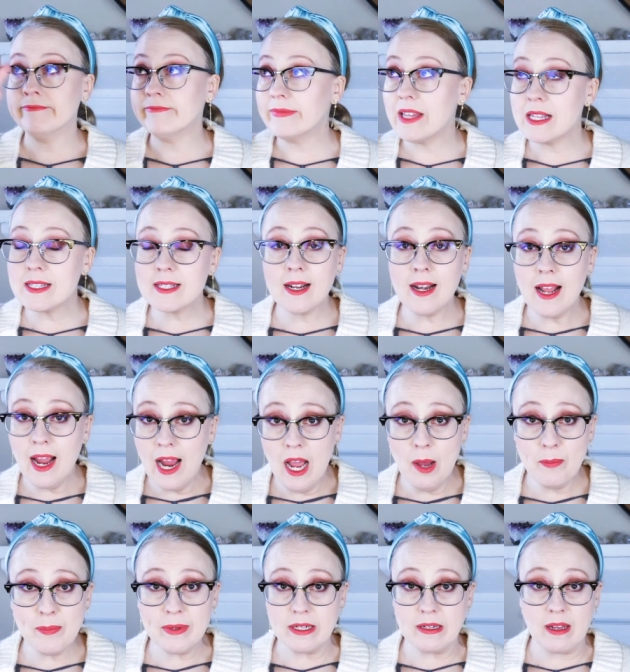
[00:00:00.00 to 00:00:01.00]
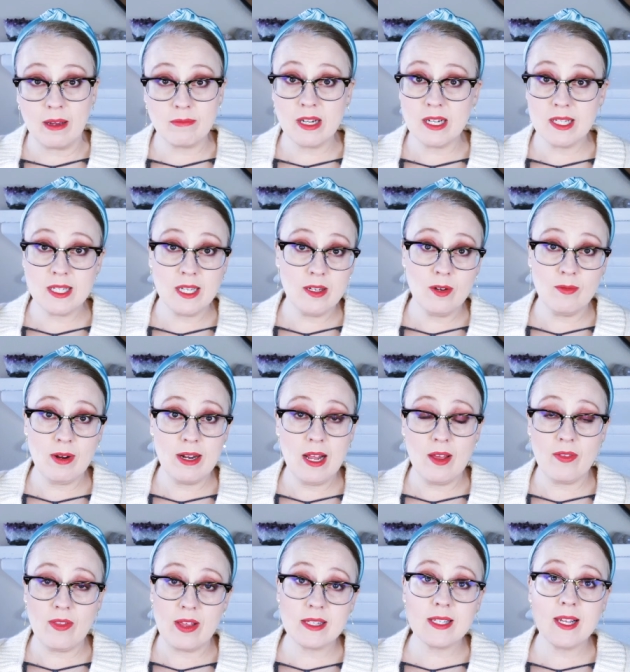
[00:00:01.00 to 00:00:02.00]
that's going to happen. I'm going to tell you right
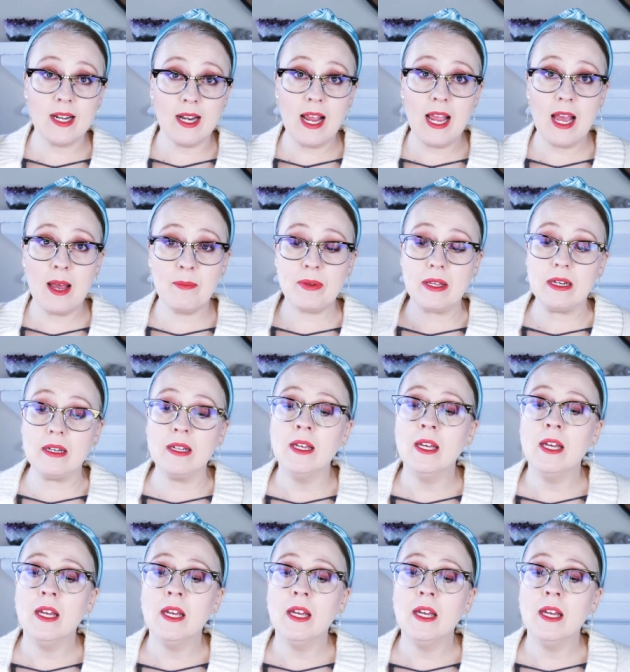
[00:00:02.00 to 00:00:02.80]
now, that's going to happen.